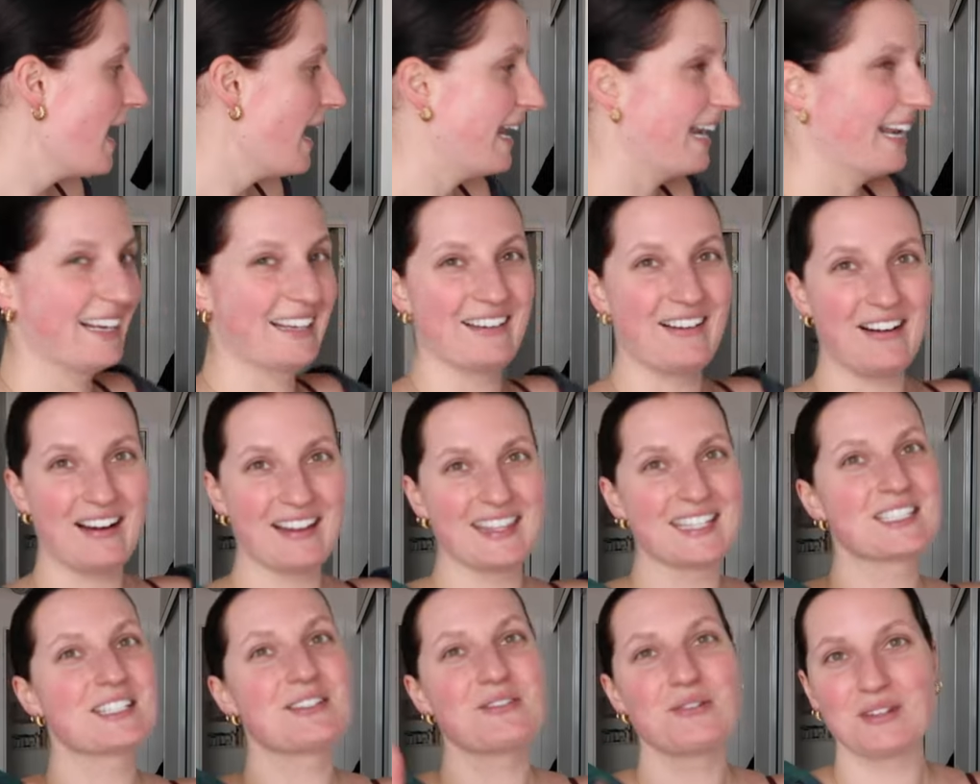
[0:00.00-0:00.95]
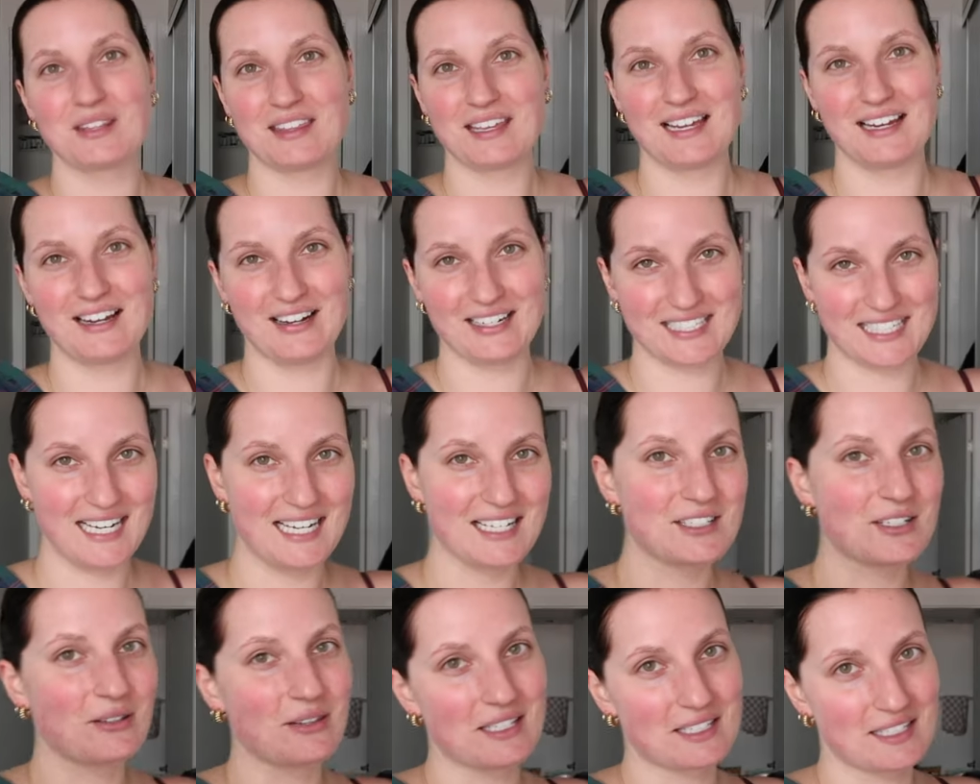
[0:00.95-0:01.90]
And I got, this is the only thing I got today.
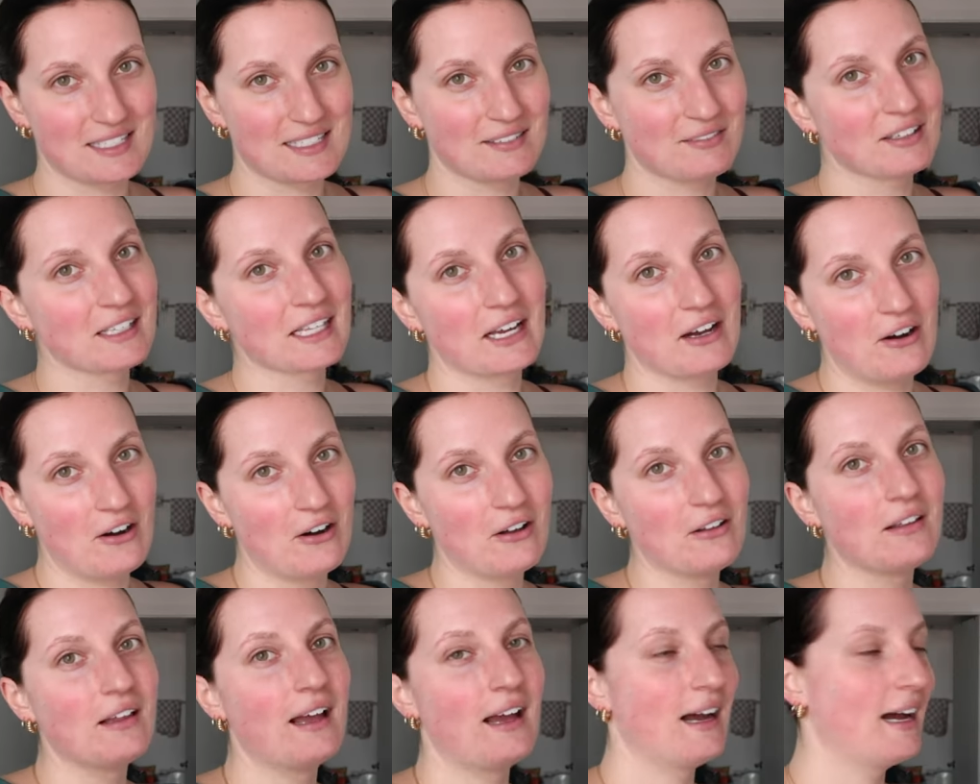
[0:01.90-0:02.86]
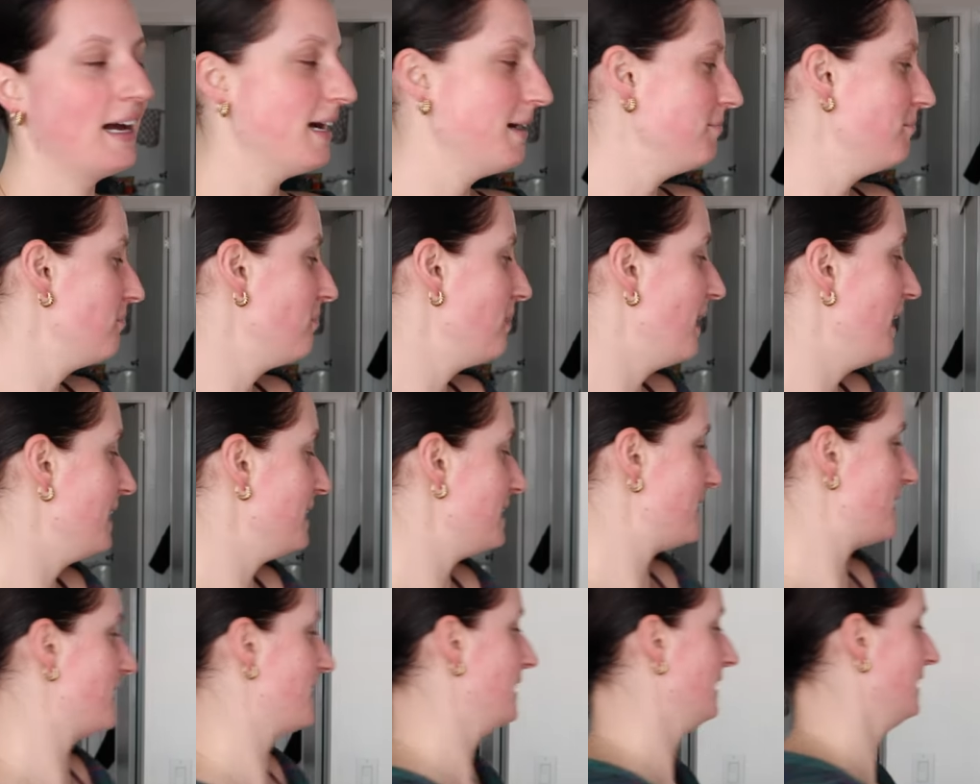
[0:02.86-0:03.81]
So this isn't really a haul, um,
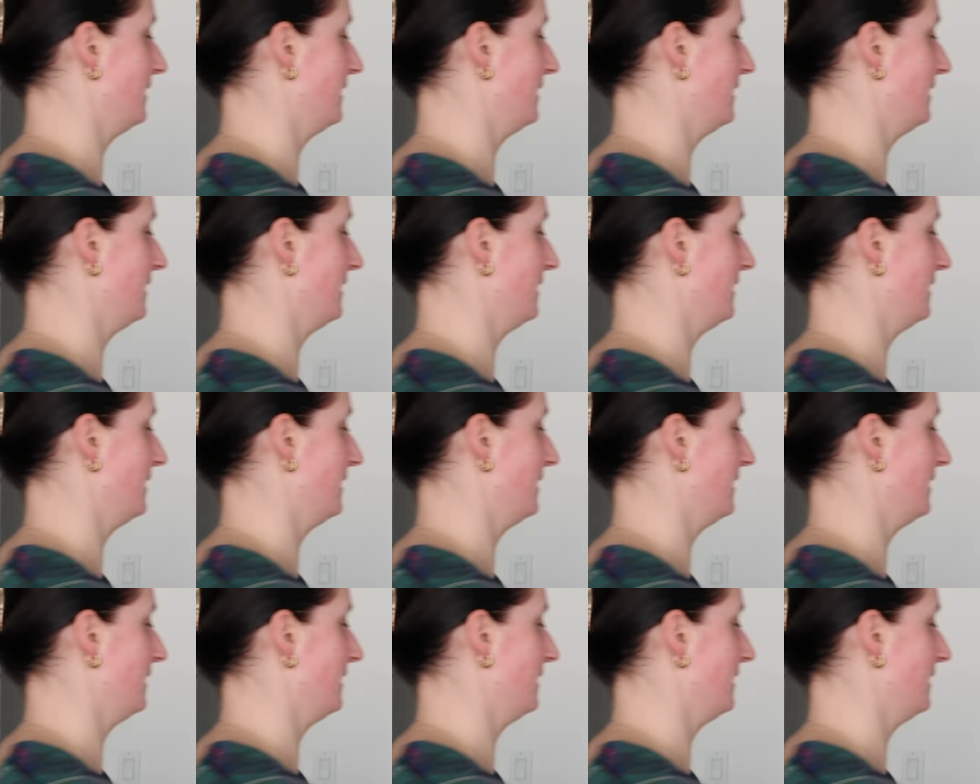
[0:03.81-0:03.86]
but